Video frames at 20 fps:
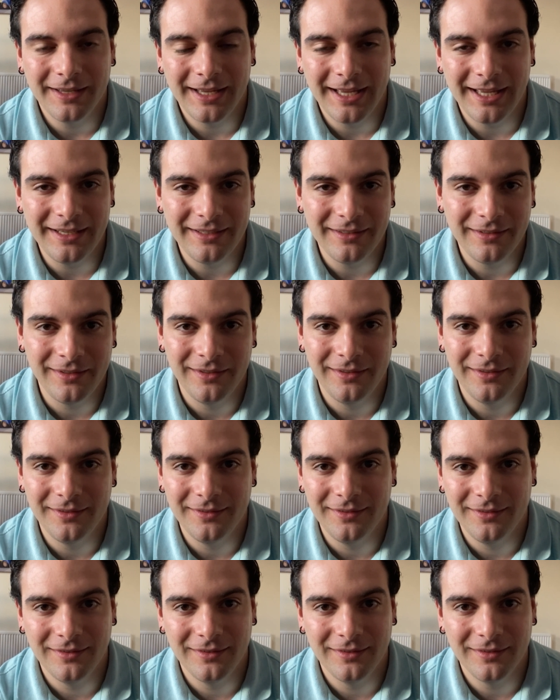And
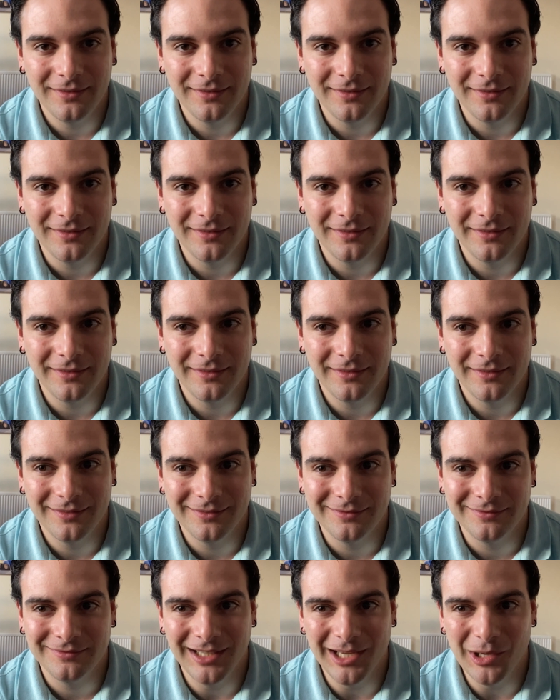
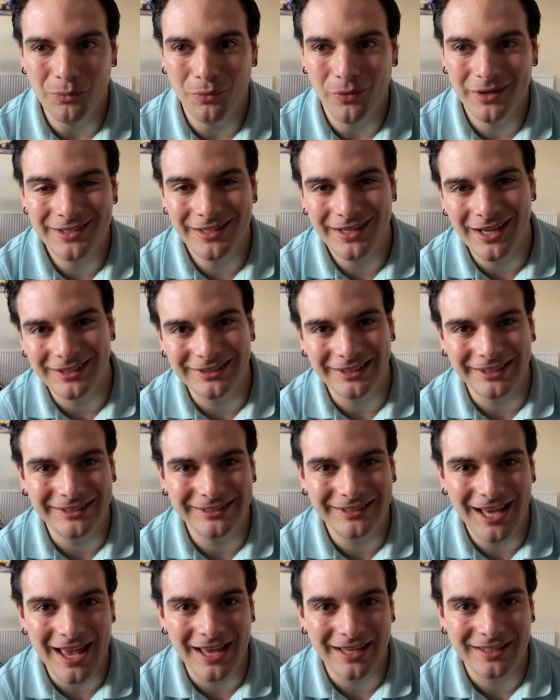it wasn't a
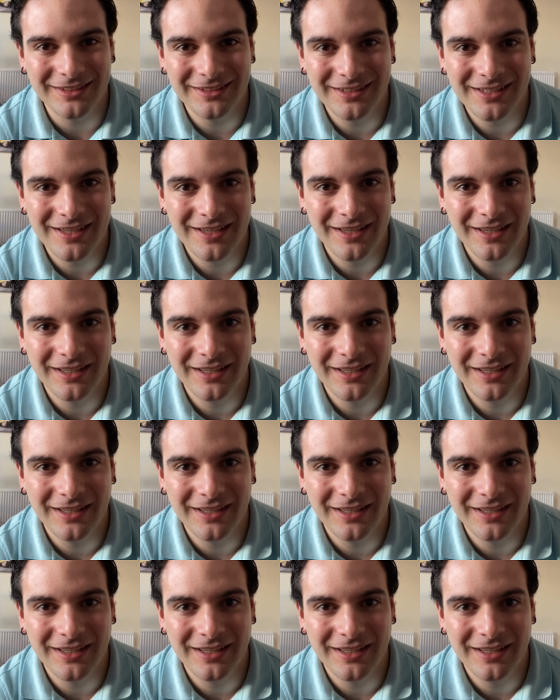success.